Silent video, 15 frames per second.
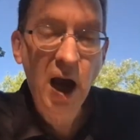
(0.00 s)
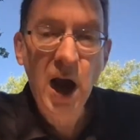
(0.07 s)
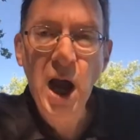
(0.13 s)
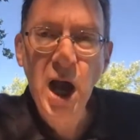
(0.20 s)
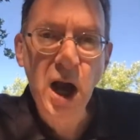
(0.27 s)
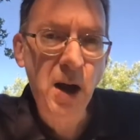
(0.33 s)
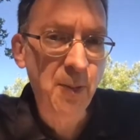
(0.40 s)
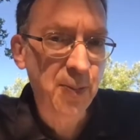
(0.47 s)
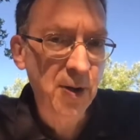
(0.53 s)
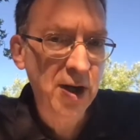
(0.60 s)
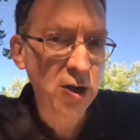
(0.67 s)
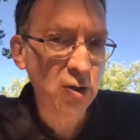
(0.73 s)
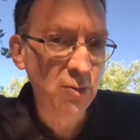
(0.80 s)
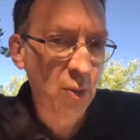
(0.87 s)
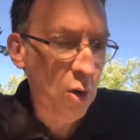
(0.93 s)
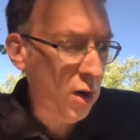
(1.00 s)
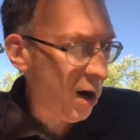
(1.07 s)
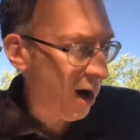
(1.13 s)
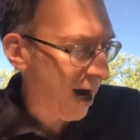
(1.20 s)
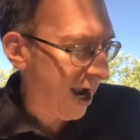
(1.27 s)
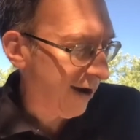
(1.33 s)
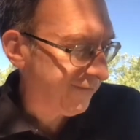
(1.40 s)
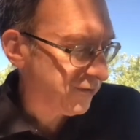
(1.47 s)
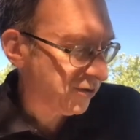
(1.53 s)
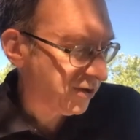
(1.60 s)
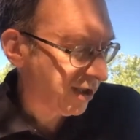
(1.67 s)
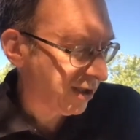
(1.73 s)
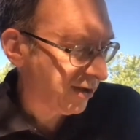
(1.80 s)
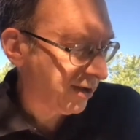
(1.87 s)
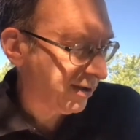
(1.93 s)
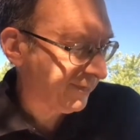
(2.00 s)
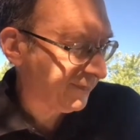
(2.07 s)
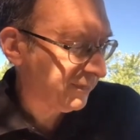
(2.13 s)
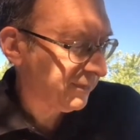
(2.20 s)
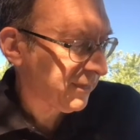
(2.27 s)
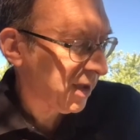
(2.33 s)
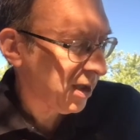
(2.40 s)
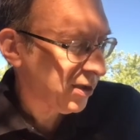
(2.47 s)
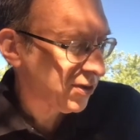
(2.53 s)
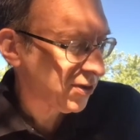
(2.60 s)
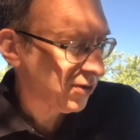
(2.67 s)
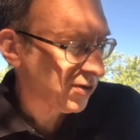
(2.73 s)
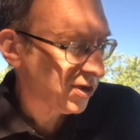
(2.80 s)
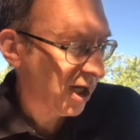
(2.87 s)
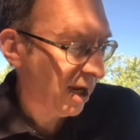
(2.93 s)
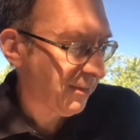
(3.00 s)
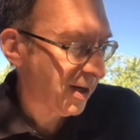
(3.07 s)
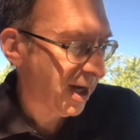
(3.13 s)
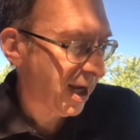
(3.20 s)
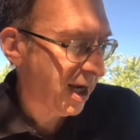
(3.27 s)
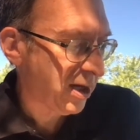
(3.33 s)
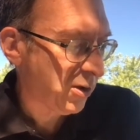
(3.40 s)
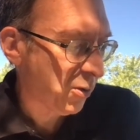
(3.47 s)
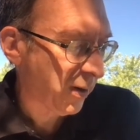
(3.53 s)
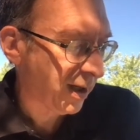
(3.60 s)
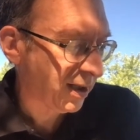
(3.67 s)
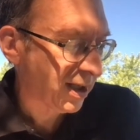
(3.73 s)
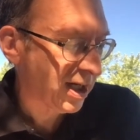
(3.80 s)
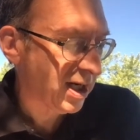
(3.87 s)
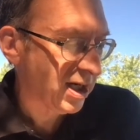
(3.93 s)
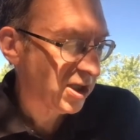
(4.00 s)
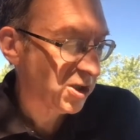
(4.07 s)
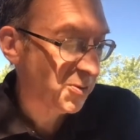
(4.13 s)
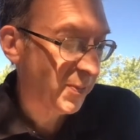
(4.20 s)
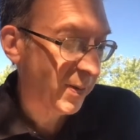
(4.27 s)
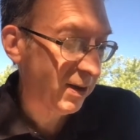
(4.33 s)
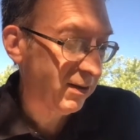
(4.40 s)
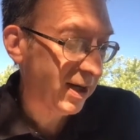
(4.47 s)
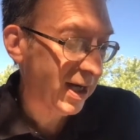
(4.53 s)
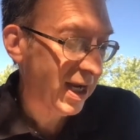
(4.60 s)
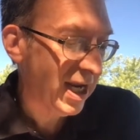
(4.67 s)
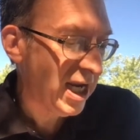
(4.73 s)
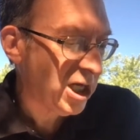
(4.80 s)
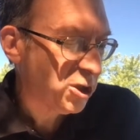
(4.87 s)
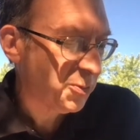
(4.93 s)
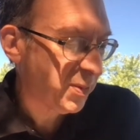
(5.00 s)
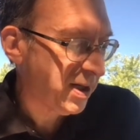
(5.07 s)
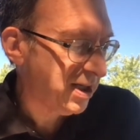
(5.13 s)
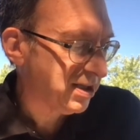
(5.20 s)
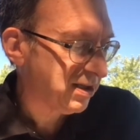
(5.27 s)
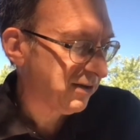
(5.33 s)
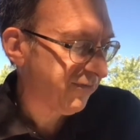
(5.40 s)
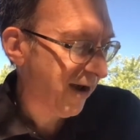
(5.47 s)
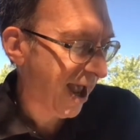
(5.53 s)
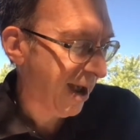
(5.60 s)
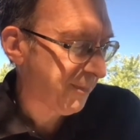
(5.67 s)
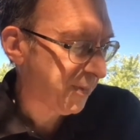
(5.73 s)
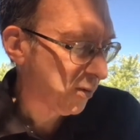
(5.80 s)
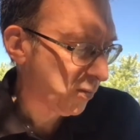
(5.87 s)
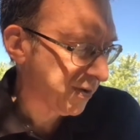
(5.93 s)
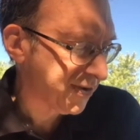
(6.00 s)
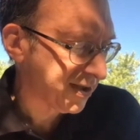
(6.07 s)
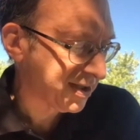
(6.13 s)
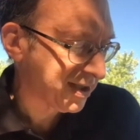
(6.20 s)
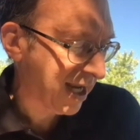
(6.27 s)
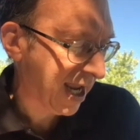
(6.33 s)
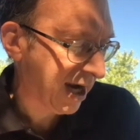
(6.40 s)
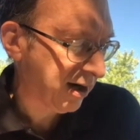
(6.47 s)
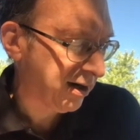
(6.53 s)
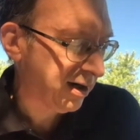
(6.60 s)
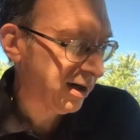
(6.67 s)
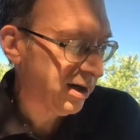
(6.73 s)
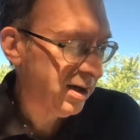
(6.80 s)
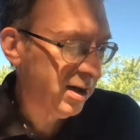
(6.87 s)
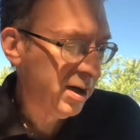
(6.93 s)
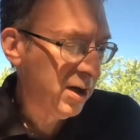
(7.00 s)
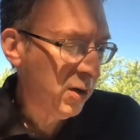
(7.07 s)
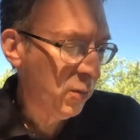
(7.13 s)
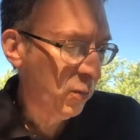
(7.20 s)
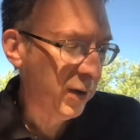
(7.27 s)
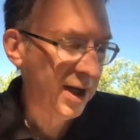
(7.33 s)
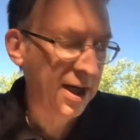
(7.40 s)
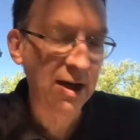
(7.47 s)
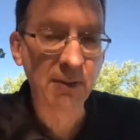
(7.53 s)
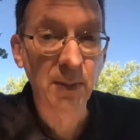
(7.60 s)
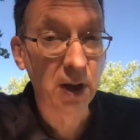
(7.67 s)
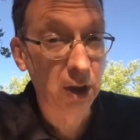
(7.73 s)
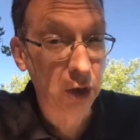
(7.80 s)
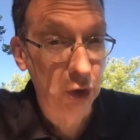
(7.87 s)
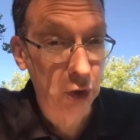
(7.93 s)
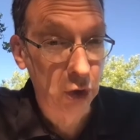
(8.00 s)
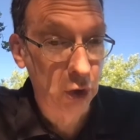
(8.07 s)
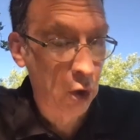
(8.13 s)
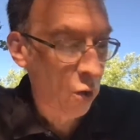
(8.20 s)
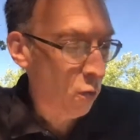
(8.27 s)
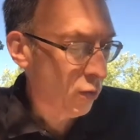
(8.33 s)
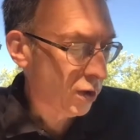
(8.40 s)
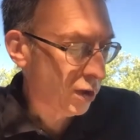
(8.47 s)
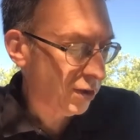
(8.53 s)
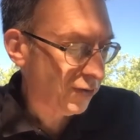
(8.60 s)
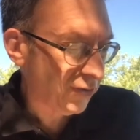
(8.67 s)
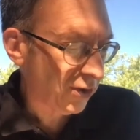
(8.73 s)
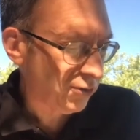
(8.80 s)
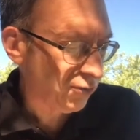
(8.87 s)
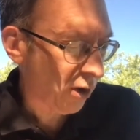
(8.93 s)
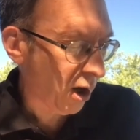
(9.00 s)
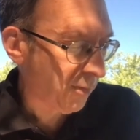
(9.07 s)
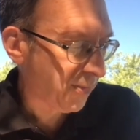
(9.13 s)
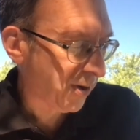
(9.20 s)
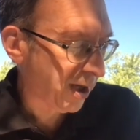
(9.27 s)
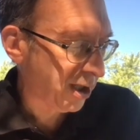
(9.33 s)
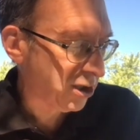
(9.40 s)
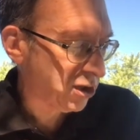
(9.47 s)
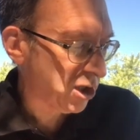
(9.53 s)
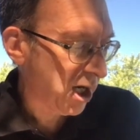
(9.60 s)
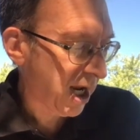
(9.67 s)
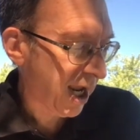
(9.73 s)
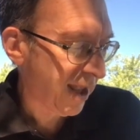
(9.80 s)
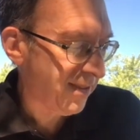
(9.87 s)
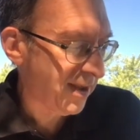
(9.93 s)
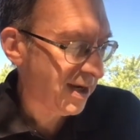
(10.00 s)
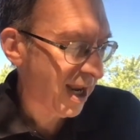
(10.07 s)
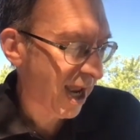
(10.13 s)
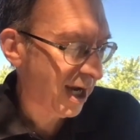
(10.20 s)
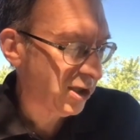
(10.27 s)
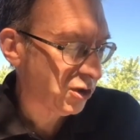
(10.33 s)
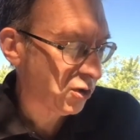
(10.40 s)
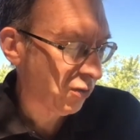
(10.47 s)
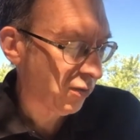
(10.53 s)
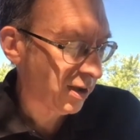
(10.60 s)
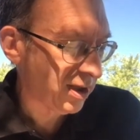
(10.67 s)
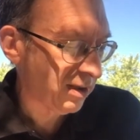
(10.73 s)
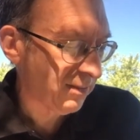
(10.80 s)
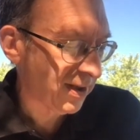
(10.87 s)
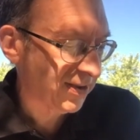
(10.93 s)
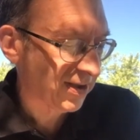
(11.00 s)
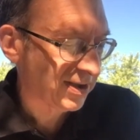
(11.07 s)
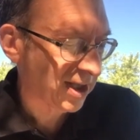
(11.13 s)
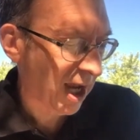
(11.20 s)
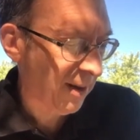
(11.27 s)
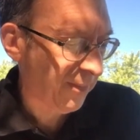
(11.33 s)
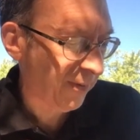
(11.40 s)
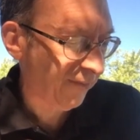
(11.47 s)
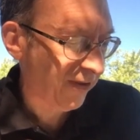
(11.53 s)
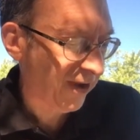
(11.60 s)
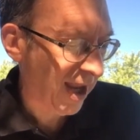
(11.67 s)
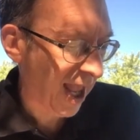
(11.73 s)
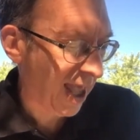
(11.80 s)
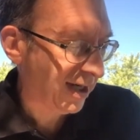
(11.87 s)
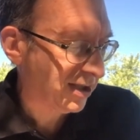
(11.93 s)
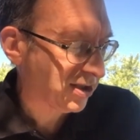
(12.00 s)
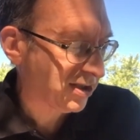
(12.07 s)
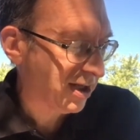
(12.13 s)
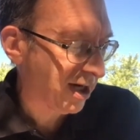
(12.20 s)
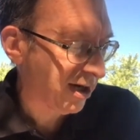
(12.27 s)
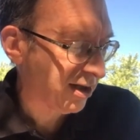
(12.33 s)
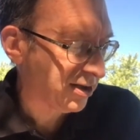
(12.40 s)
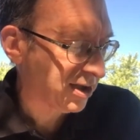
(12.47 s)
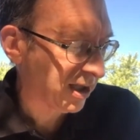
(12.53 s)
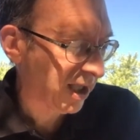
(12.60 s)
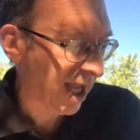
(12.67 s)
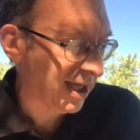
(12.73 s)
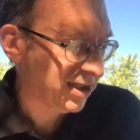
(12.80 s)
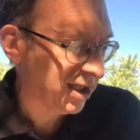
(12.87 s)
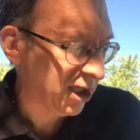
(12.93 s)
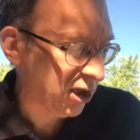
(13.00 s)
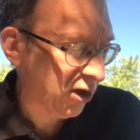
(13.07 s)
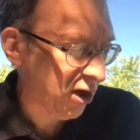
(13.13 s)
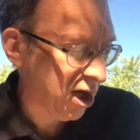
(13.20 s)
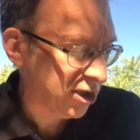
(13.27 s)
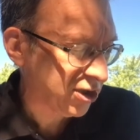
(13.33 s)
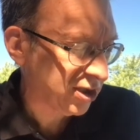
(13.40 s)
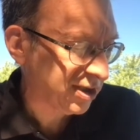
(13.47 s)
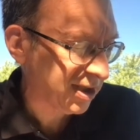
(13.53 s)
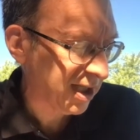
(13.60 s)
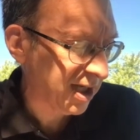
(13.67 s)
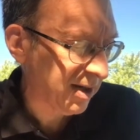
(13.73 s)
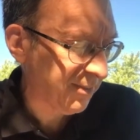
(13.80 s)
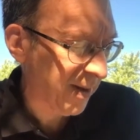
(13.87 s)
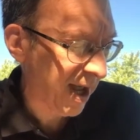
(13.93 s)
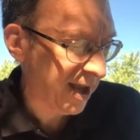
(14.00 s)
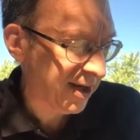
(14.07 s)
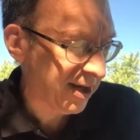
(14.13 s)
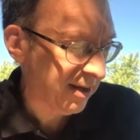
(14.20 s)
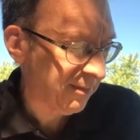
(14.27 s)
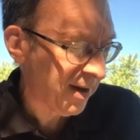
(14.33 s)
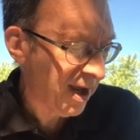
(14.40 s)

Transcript: I'll bring you more after dinner. Sir Simon ate quickly, spearing each piece of apple with his dagger. William lowered the drawbridge, and the knight joined him at the top of the attic stairs, glancing cautiously about him